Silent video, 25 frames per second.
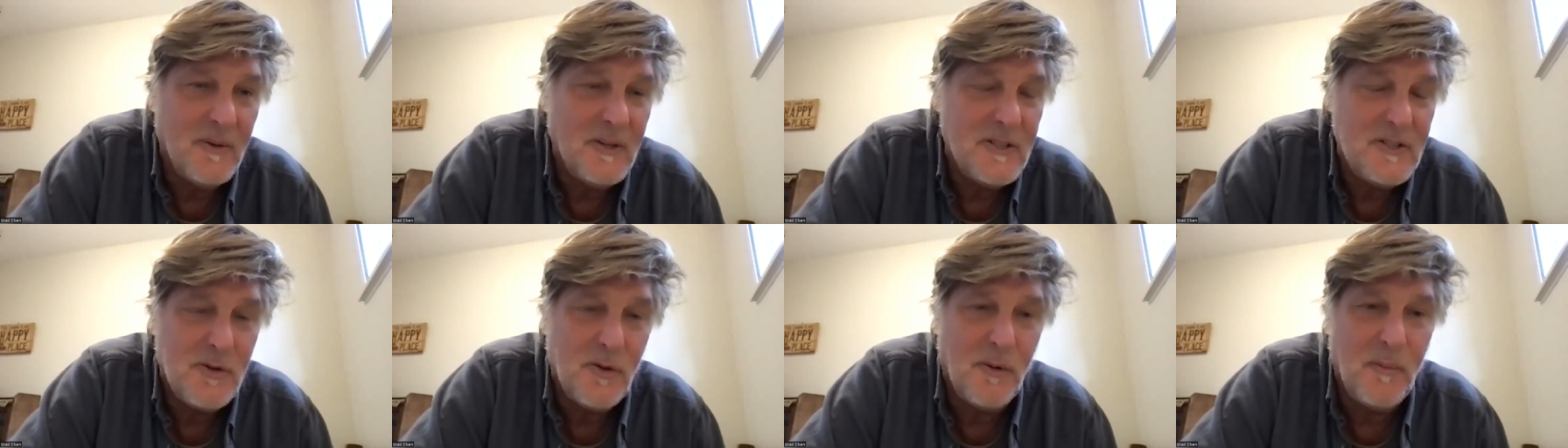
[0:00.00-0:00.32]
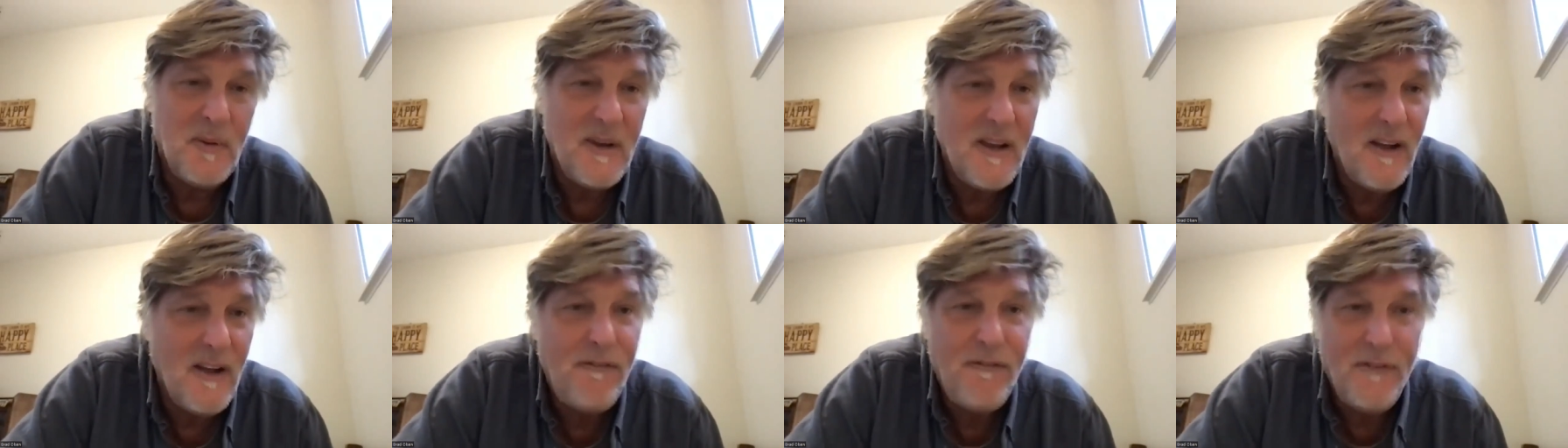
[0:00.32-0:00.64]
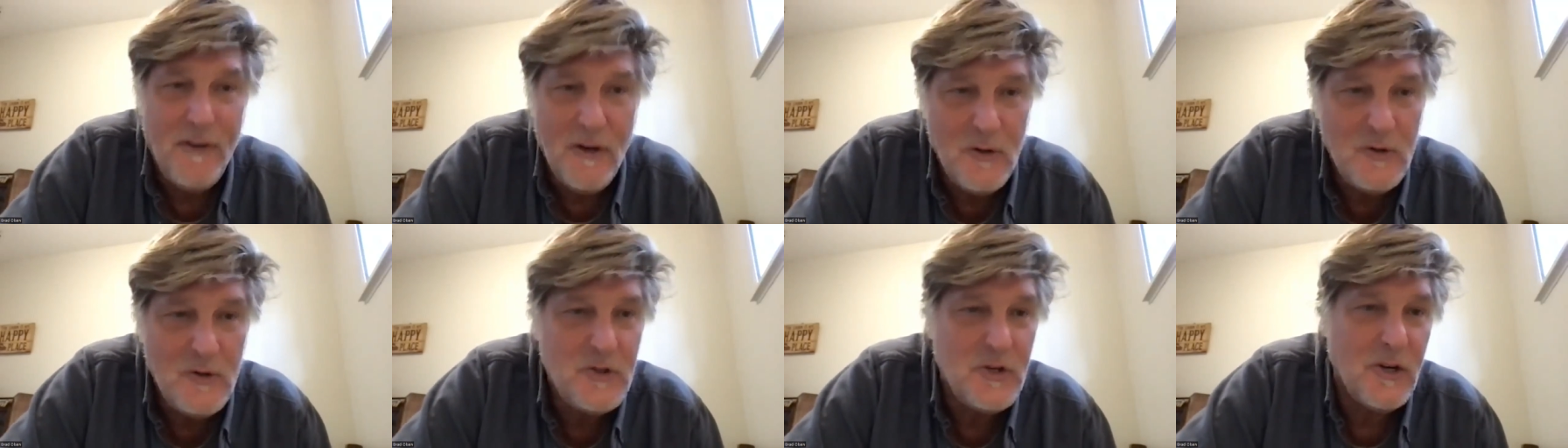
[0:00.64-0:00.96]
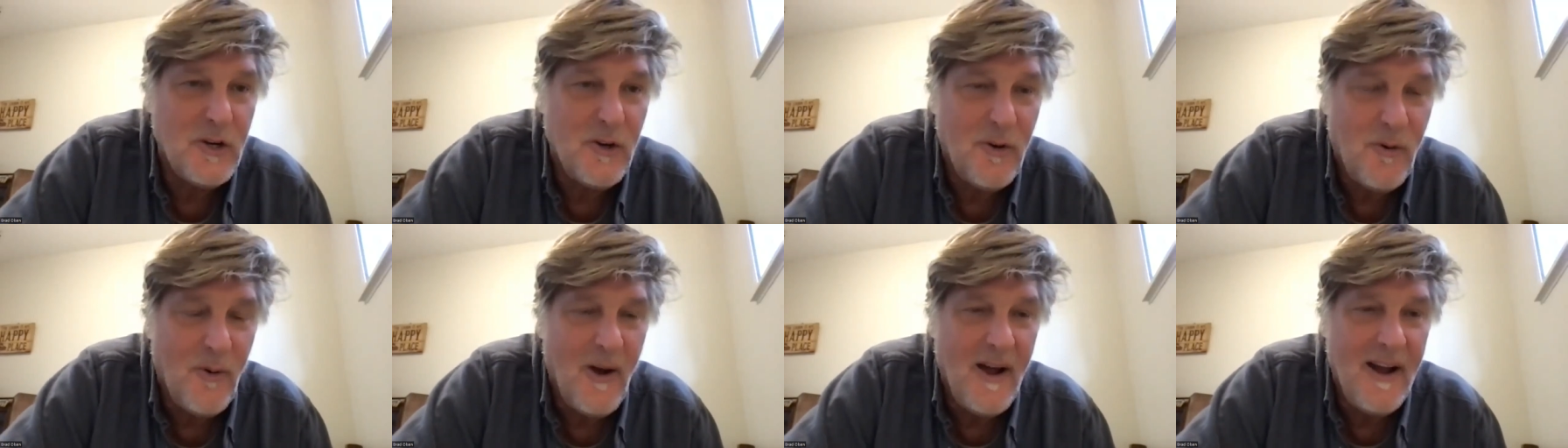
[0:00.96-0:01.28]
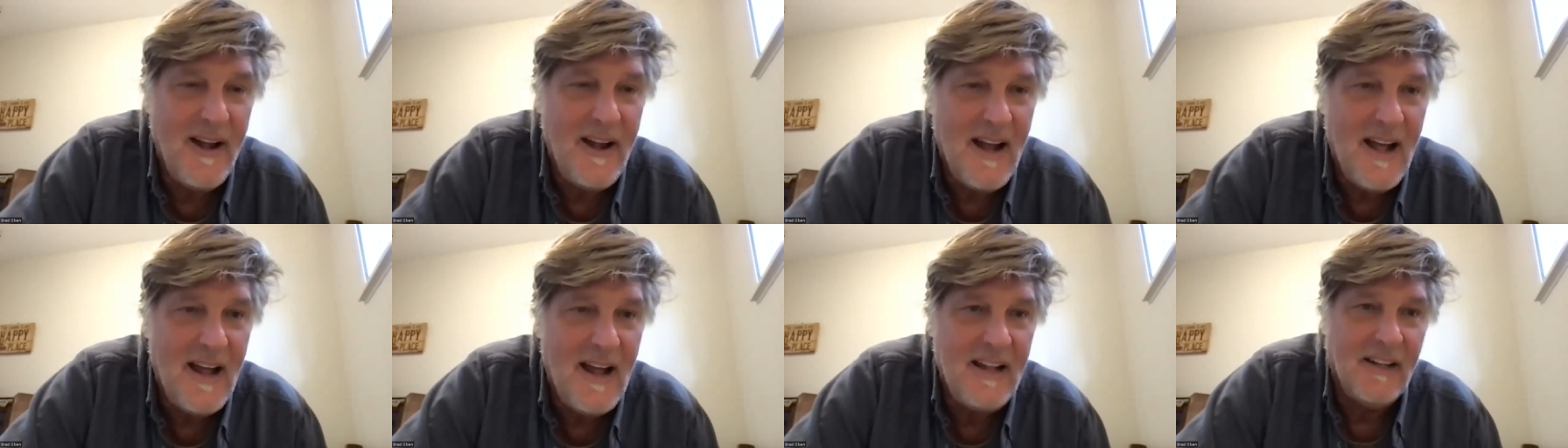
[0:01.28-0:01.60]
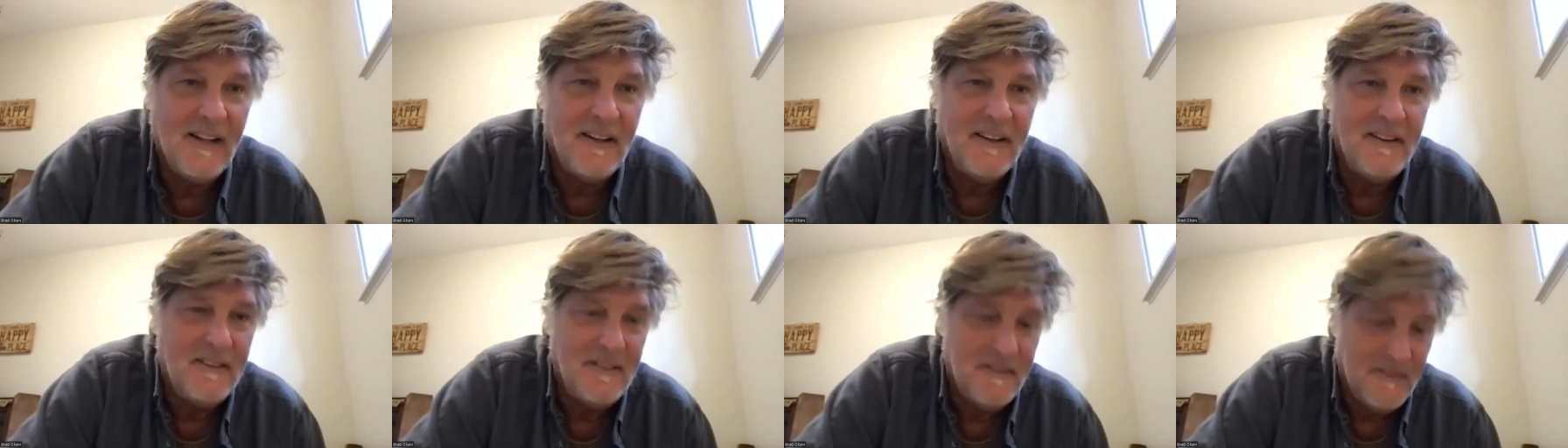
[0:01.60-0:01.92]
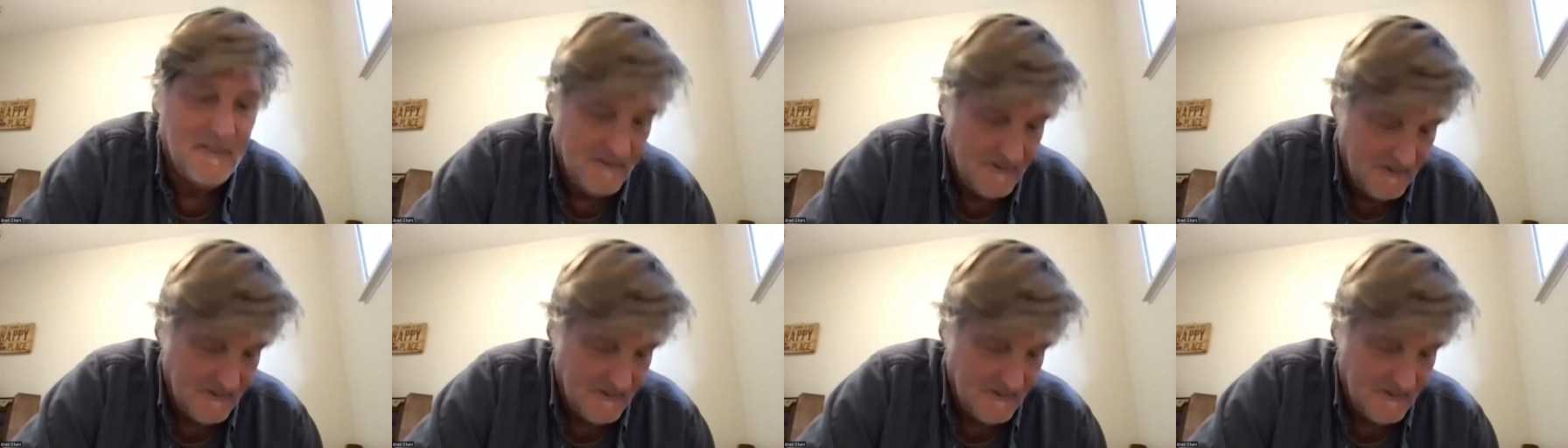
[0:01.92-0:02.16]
which will be a future Hawaiian island.